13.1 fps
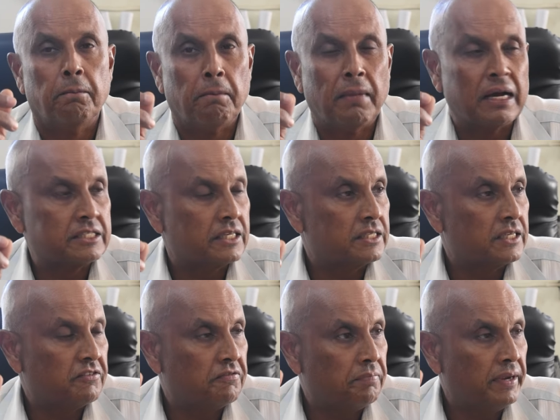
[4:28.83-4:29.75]
masters
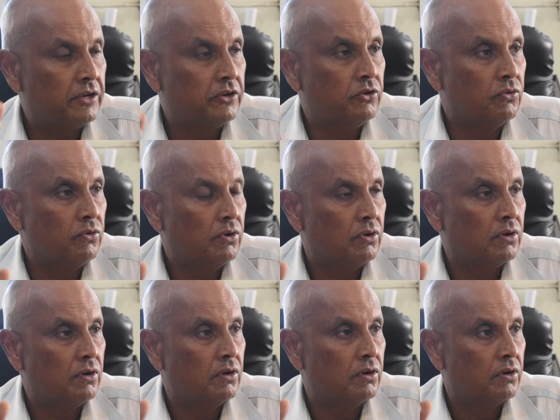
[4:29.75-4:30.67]
have picked you,
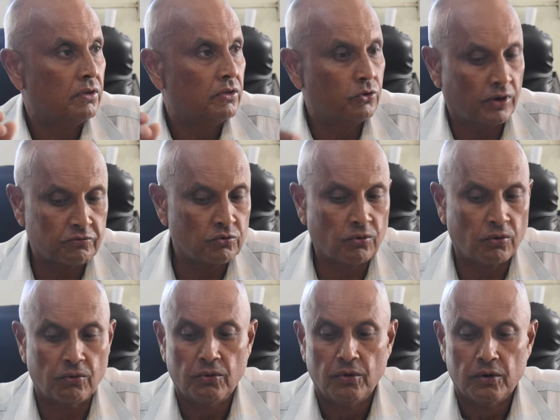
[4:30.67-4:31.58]
you have to
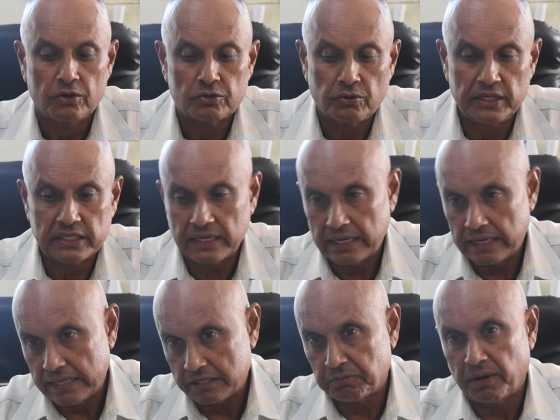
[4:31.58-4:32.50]
go. So he said,
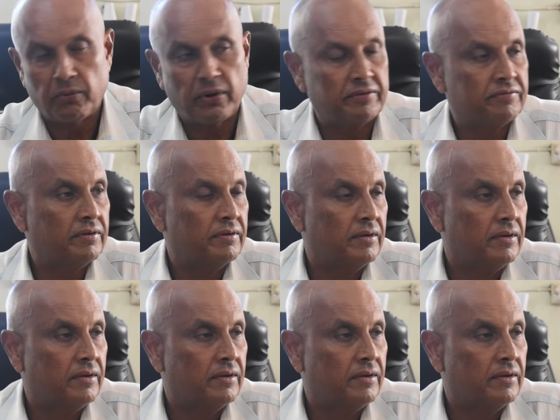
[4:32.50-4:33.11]
that's my wife.